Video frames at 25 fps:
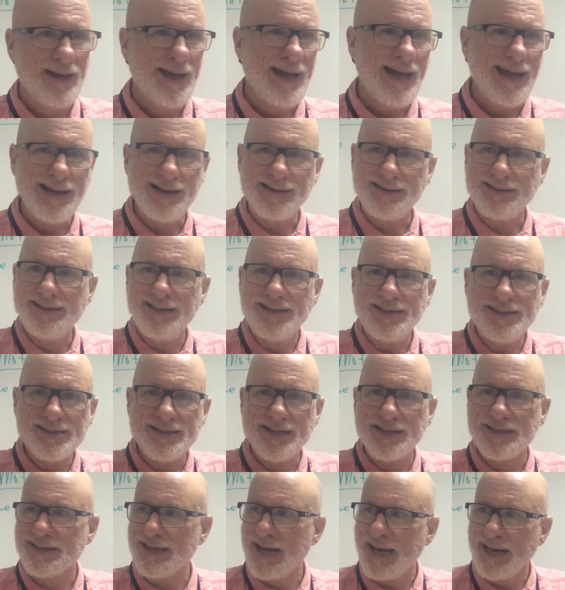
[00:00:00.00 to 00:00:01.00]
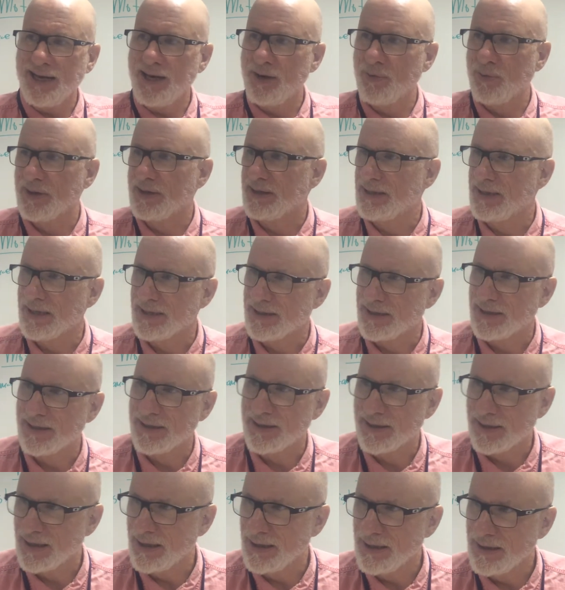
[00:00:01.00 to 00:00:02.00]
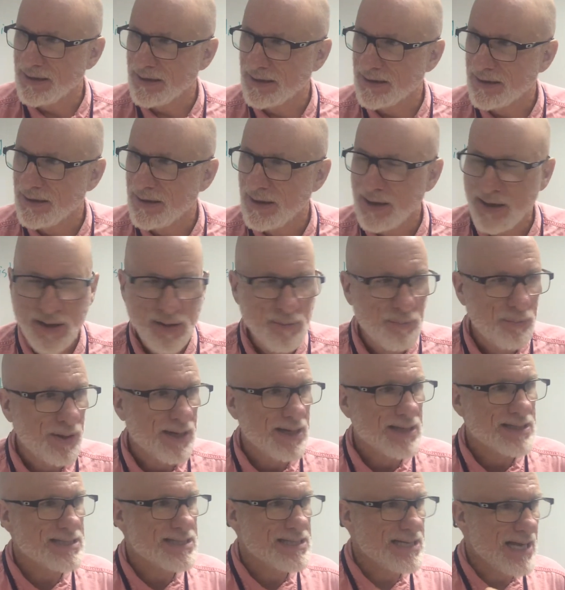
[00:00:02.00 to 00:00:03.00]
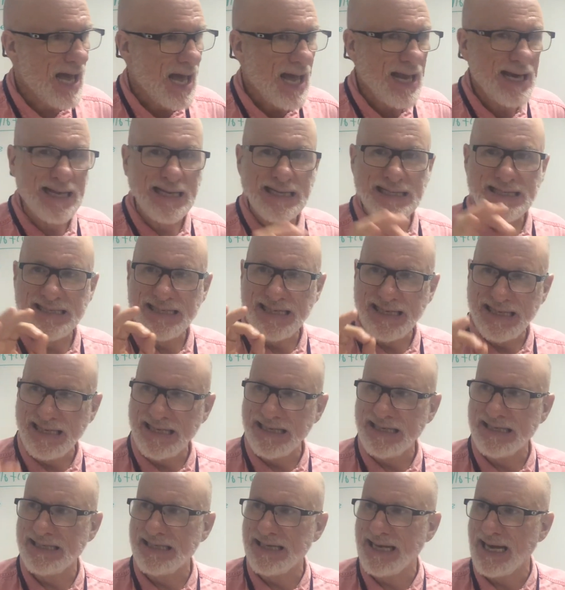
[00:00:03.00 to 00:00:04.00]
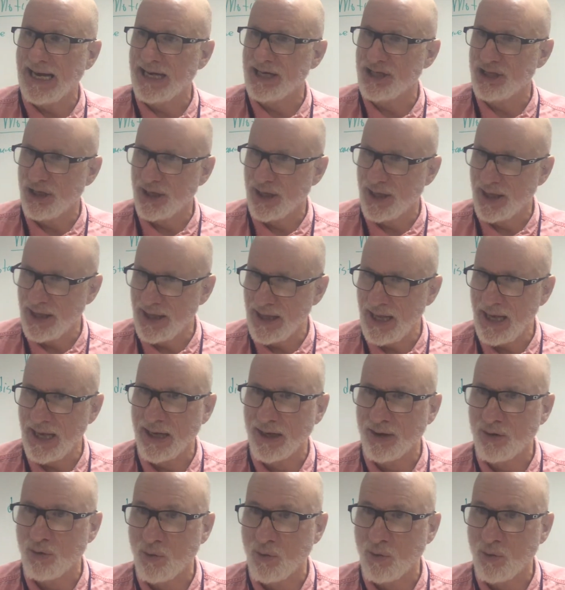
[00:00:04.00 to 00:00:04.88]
hey, distance, I know what distance is, but it's not as easy as you think